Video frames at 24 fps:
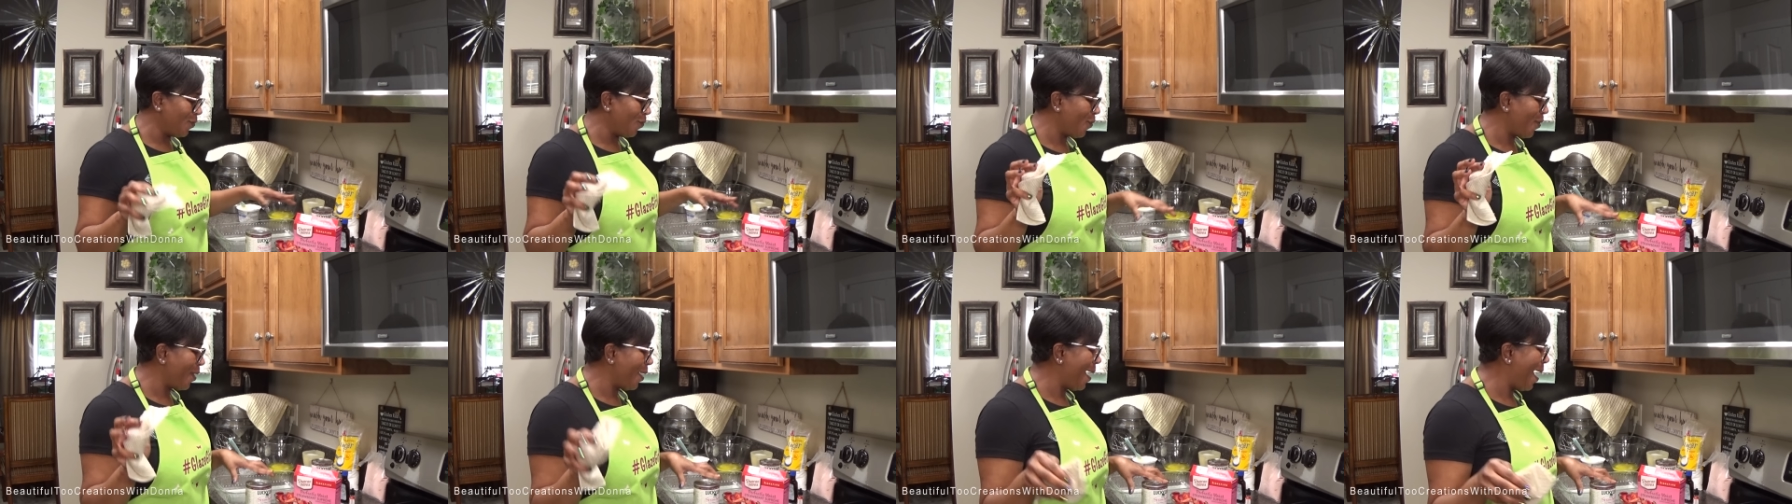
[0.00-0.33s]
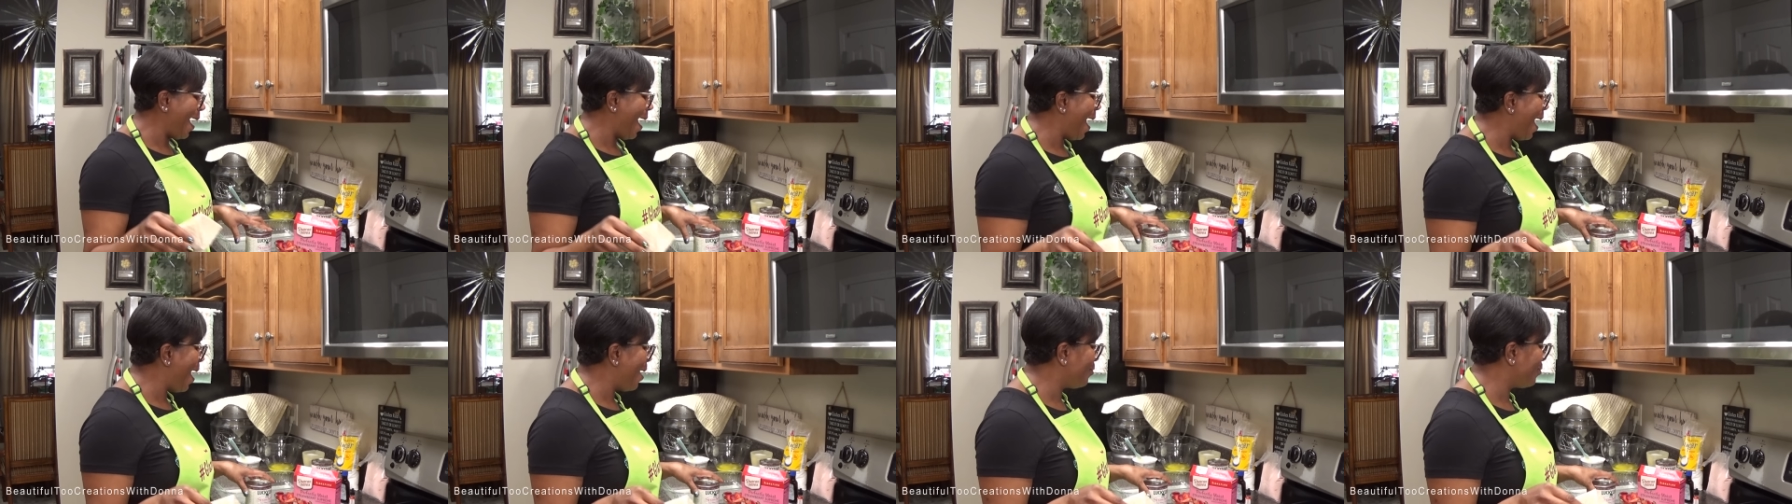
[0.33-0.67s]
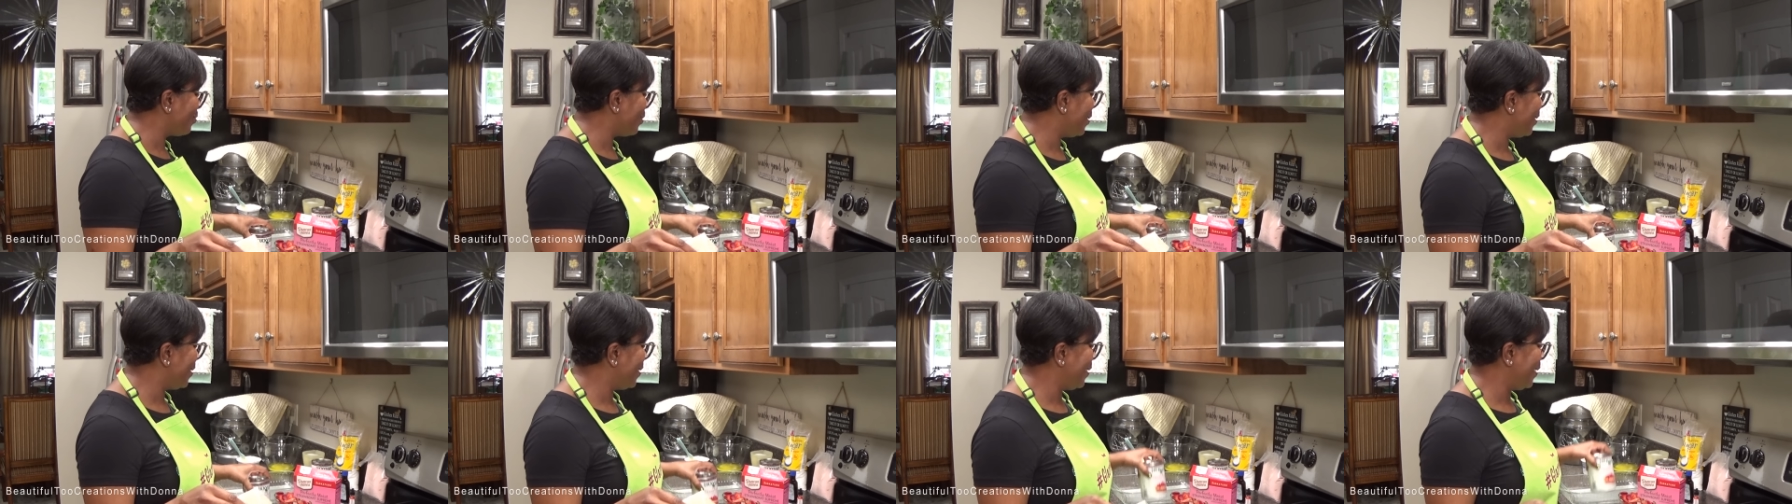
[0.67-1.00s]
and the
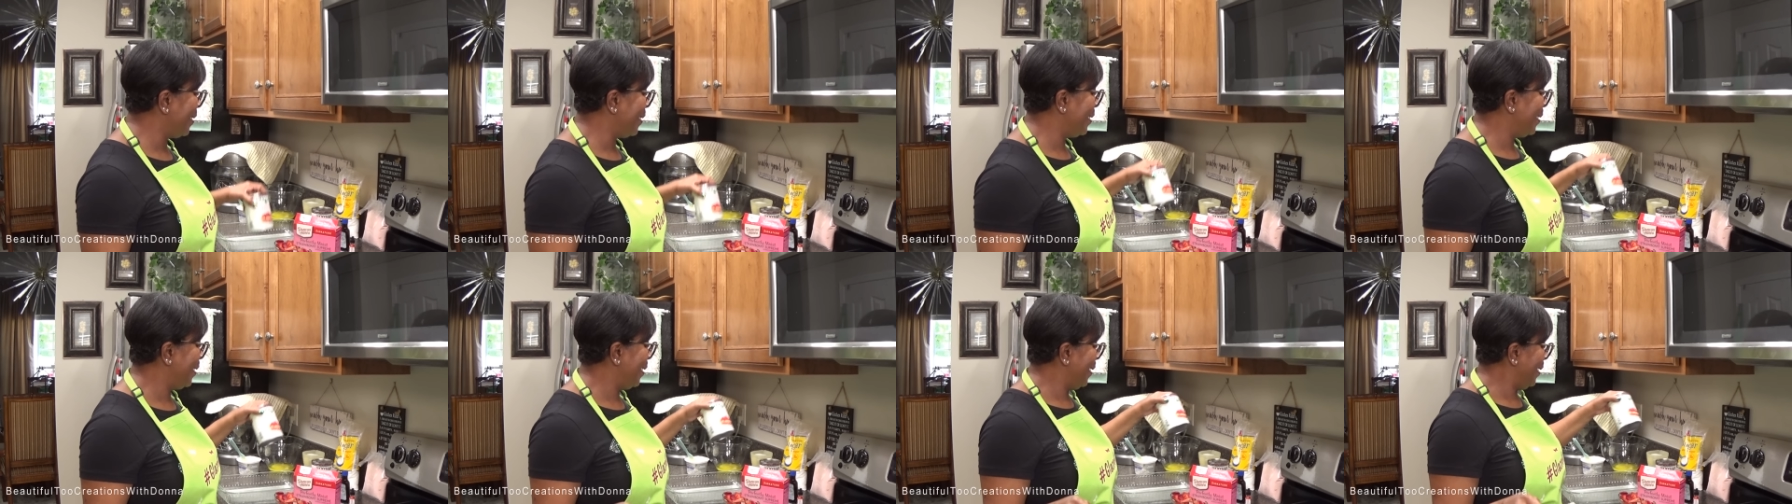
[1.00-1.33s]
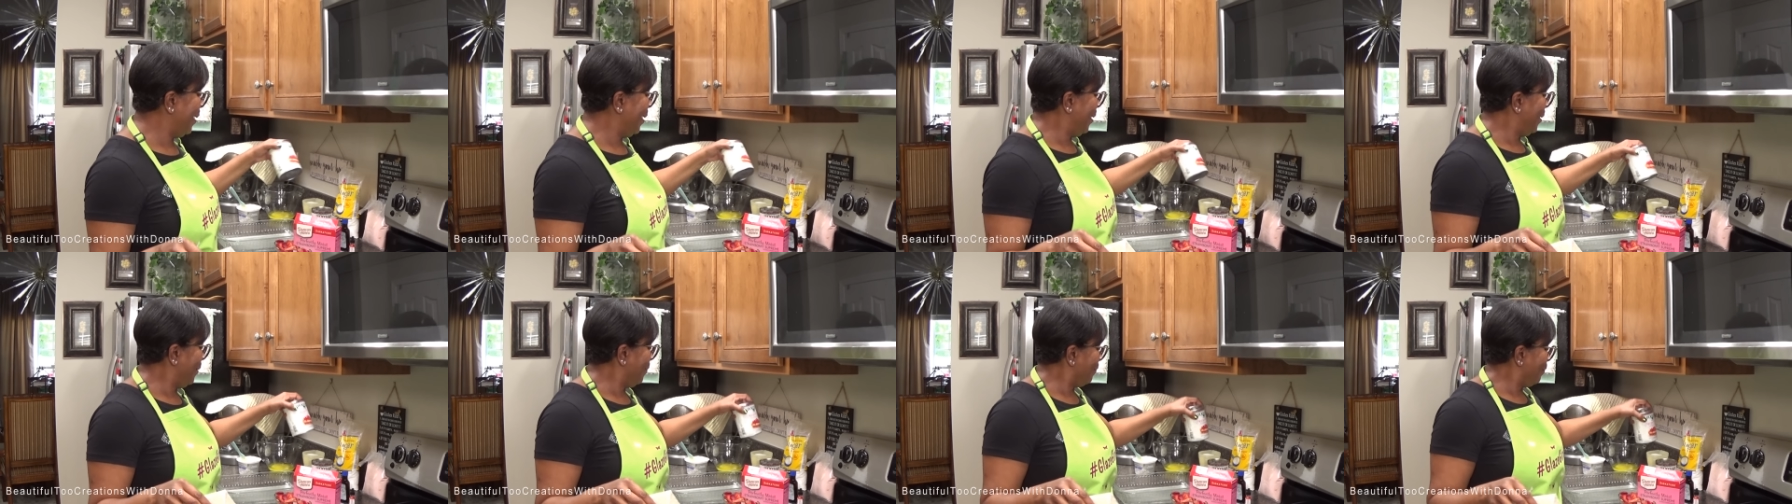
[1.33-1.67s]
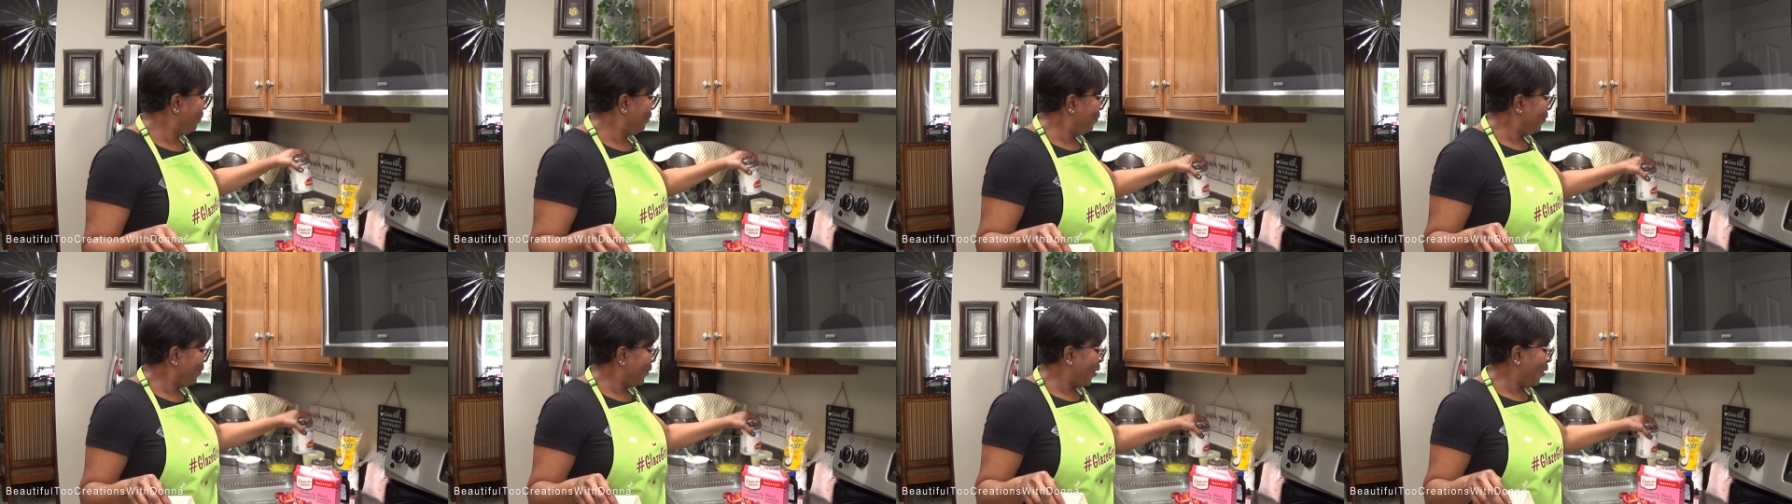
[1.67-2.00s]
warehouses and
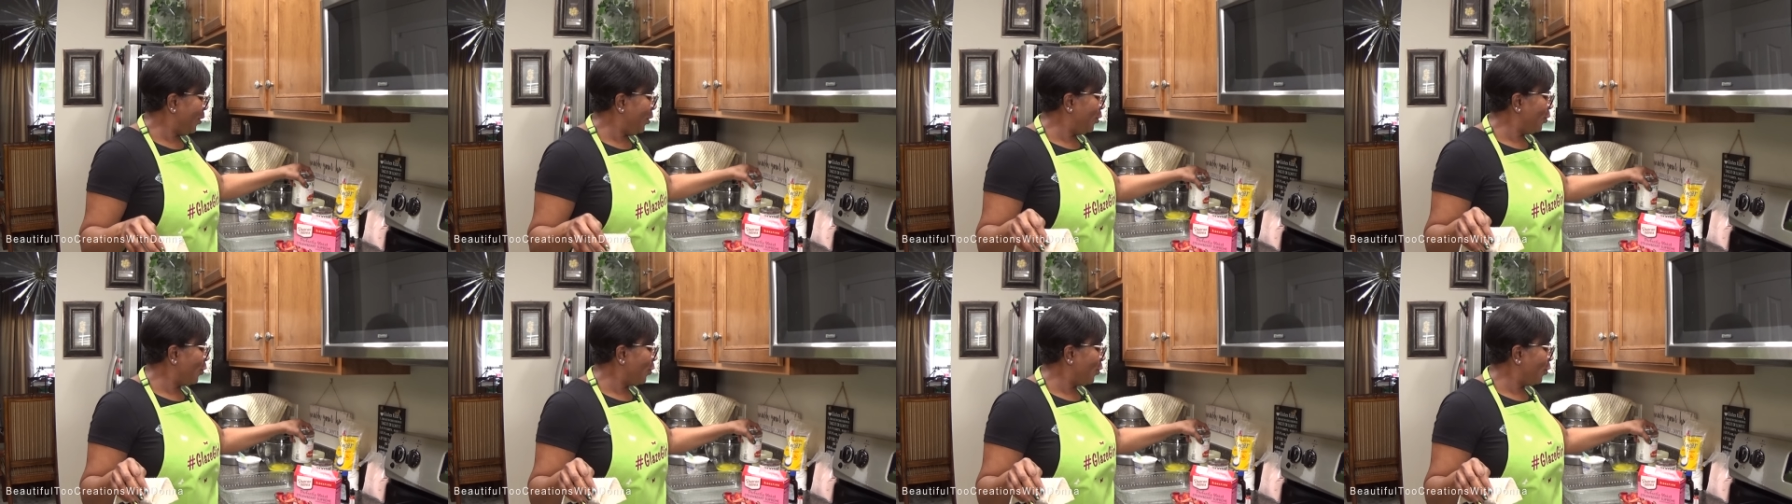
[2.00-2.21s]
the